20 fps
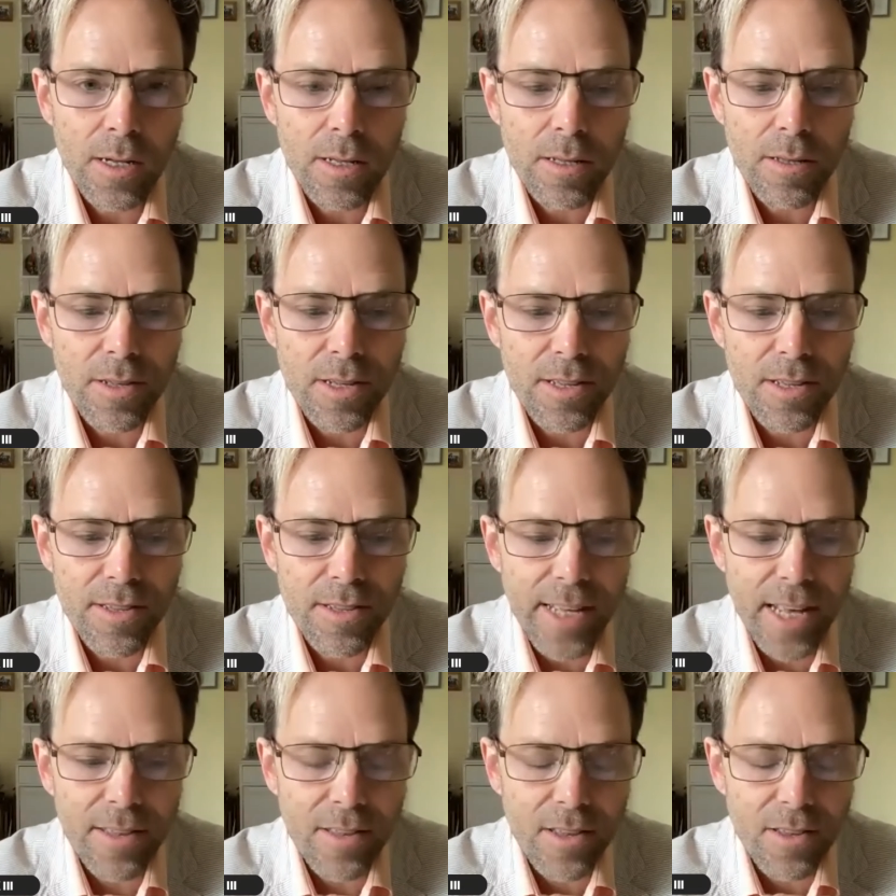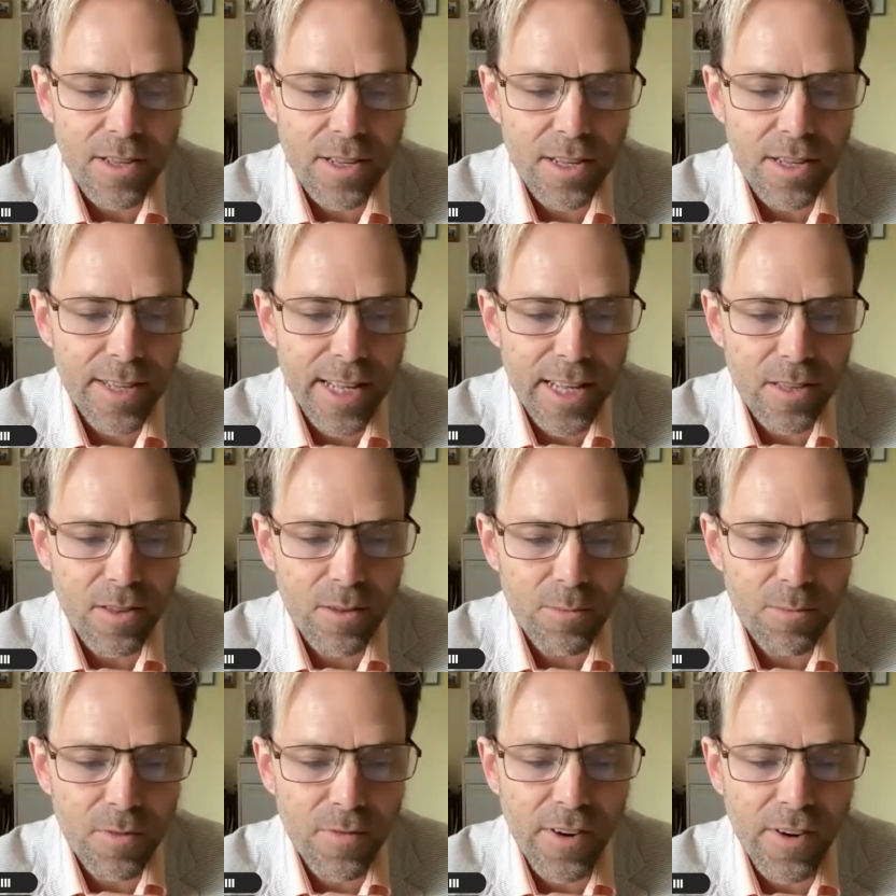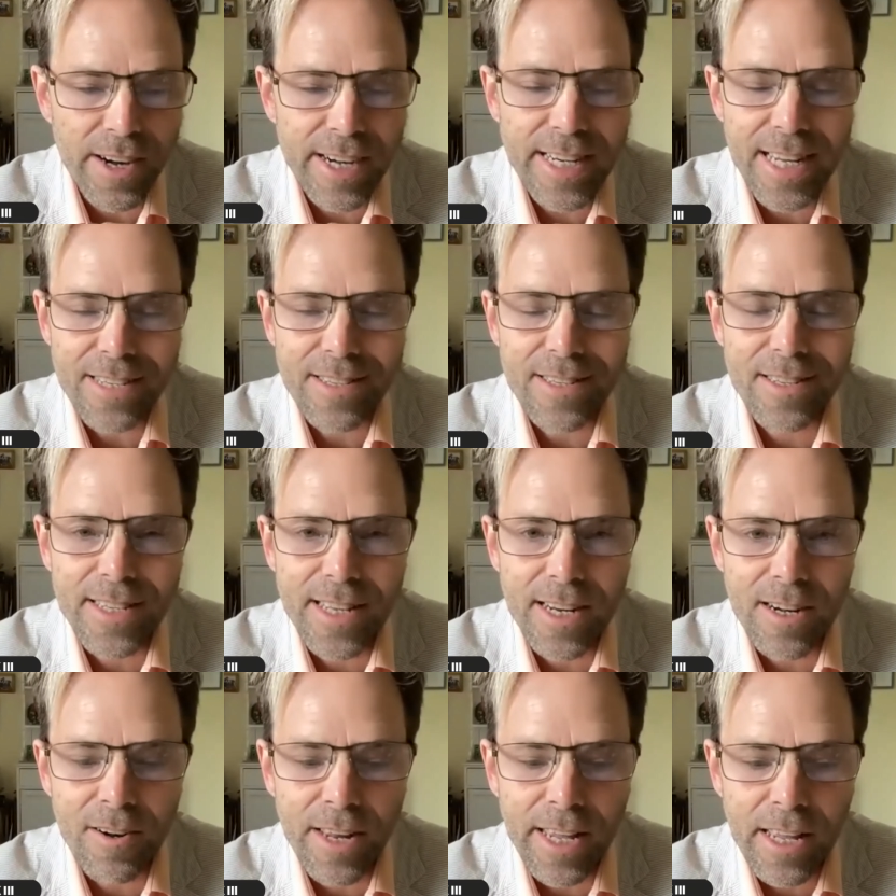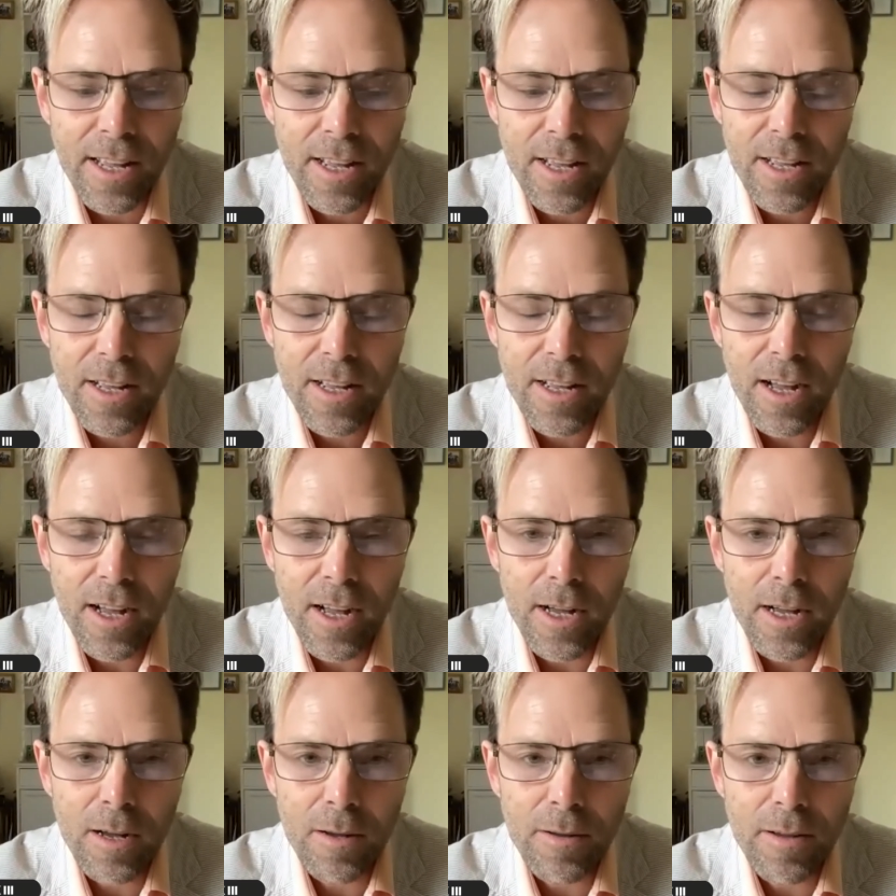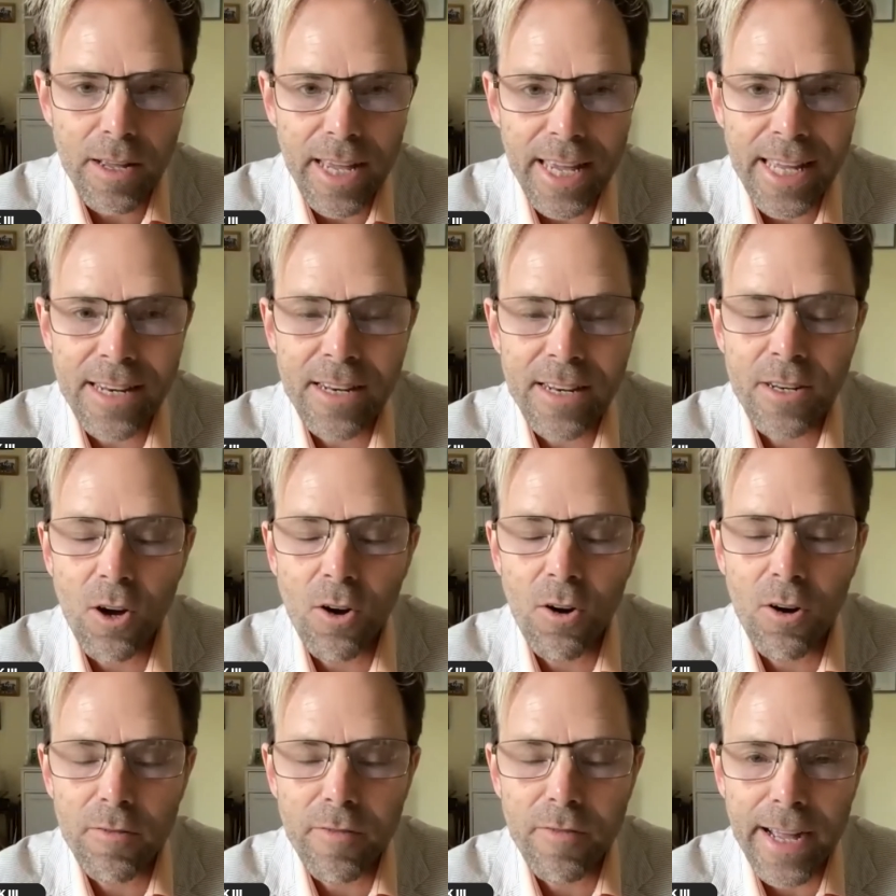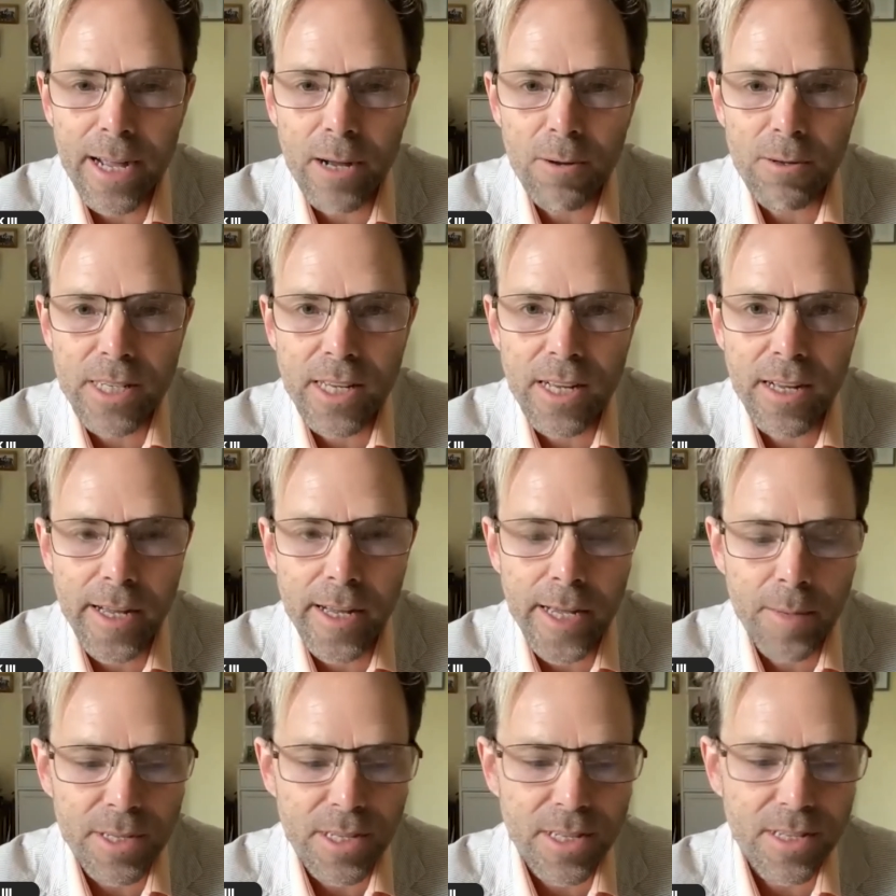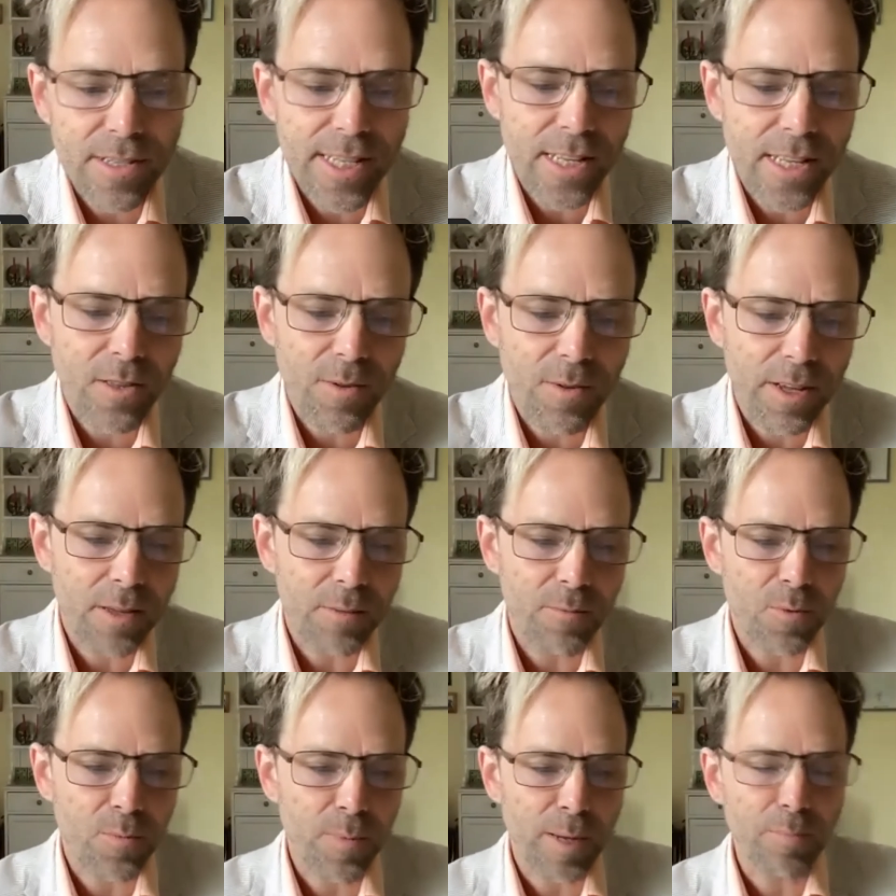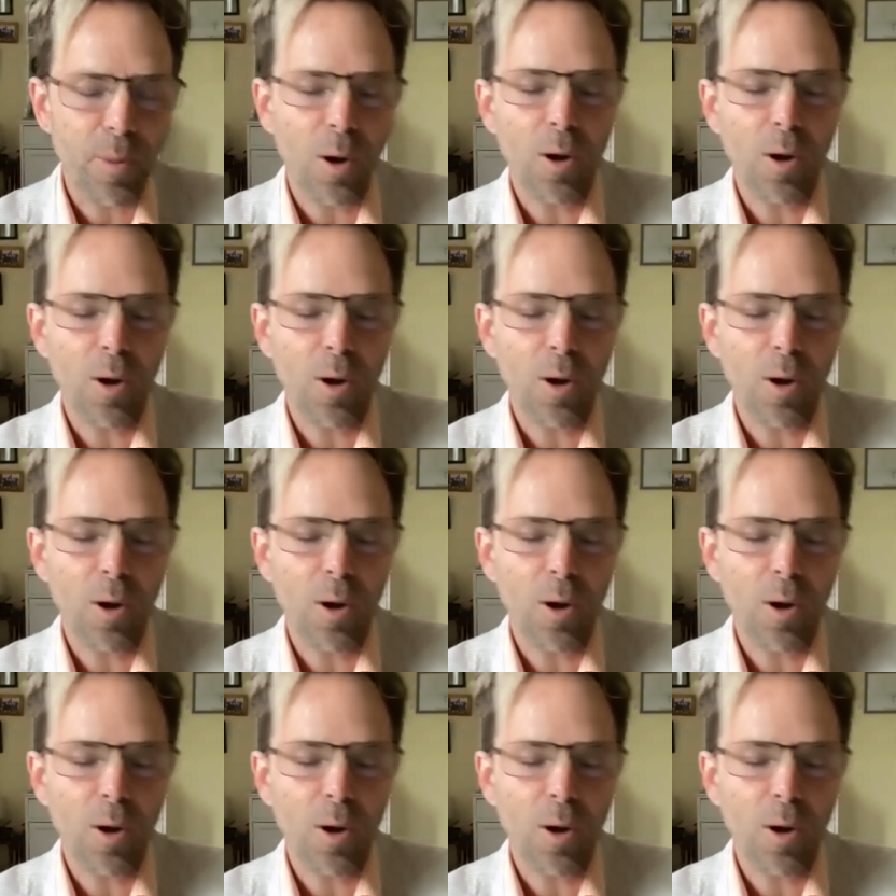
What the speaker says: success, a success that was very necessary in and of our time, a success that I think was made